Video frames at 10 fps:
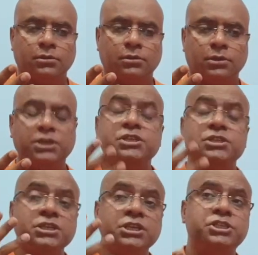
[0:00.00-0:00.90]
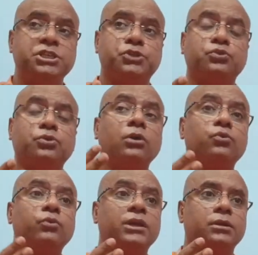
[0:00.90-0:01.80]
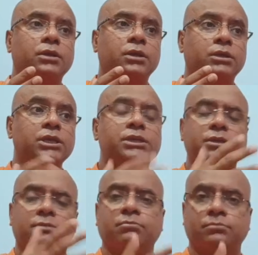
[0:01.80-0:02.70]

it is easy to conquer a kingdom,